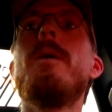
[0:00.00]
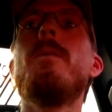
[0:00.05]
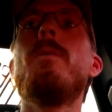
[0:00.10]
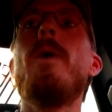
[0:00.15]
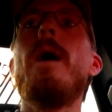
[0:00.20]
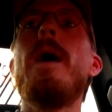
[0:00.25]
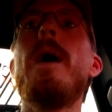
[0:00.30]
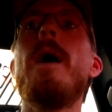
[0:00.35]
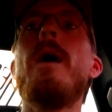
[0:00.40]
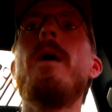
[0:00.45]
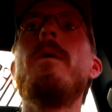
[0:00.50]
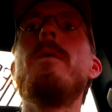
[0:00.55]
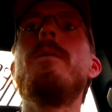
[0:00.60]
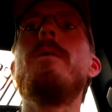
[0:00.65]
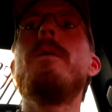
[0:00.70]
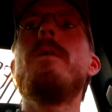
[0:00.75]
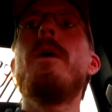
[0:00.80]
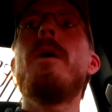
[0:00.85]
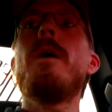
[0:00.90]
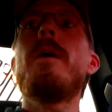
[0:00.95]
Wow,
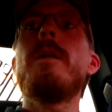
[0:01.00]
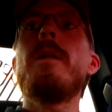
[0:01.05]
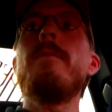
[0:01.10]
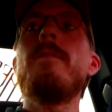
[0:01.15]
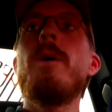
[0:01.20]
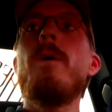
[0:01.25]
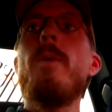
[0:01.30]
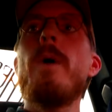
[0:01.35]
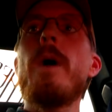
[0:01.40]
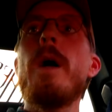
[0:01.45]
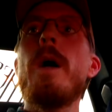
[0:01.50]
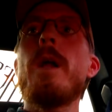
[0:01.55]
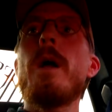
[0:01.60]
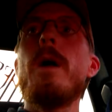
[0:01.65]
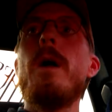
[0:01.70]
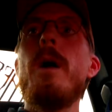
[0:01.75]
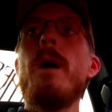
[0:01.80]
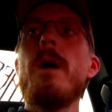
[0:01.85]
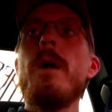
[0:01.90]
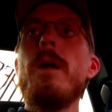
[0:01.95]
I don't even know what kind
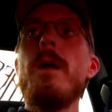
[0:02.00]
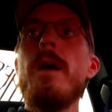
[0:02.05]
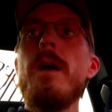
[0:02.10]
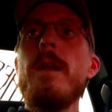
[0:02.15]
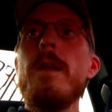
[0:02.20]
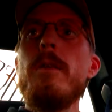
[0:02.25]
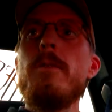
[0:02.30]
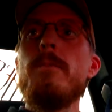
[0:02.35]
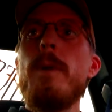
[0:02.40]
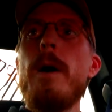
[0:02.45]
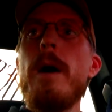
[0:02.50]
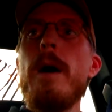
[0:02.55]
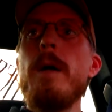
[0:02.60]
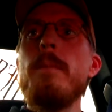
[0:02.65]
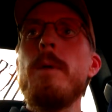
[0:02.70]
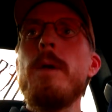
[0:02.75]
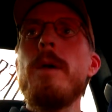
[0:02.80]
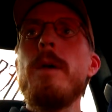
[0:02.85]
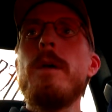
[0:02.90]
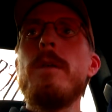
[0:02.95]
of car that is
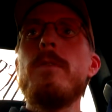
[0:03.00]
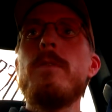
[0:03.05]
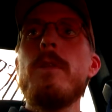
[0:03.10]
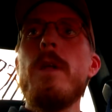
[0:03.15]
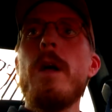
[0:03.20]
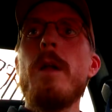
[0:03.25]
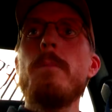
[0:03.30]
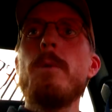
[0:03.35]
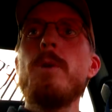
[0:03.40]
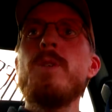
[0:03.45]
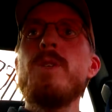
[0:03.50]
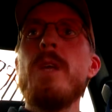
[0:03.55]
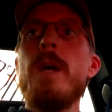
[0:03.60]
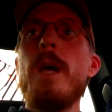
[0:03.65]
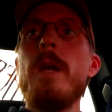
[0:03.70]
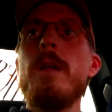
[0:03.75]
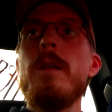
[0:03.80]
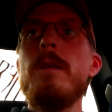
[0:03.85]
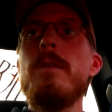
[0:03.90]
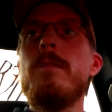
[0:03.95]
behind me. It's not a
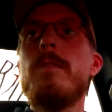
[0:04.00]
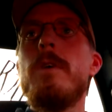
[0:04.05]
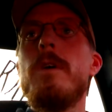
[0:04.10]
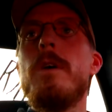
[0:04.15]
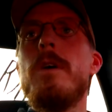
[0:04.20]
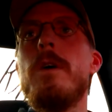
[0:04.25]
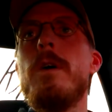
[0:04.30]
Mercedes.